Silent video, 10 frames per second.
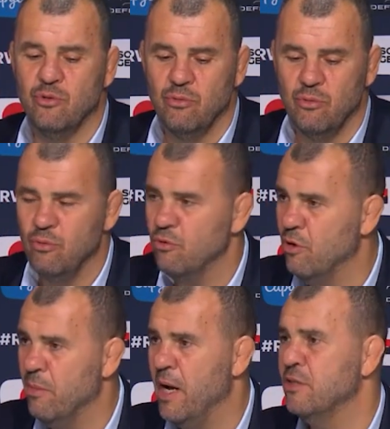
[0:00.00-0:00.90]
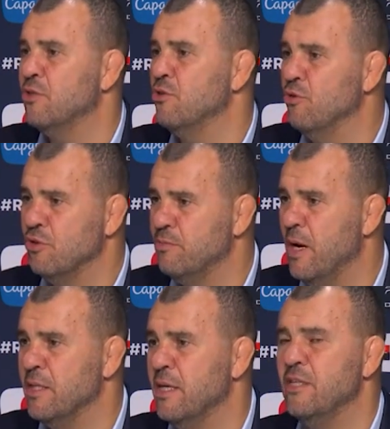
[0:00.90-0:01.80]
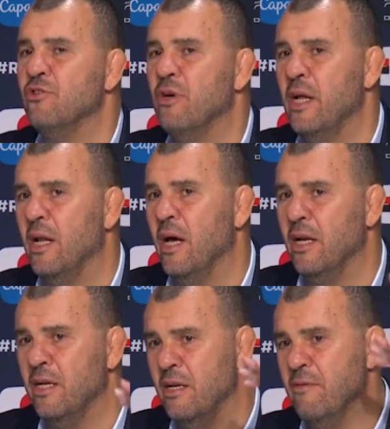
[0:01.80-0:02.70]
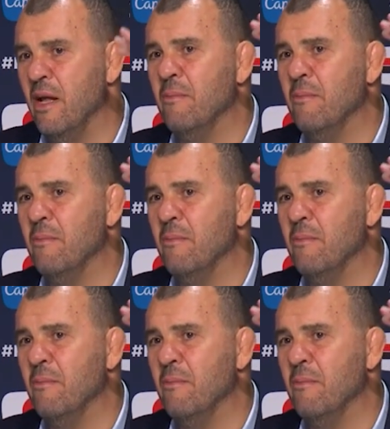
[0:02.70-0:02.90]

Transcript: or two phases to break down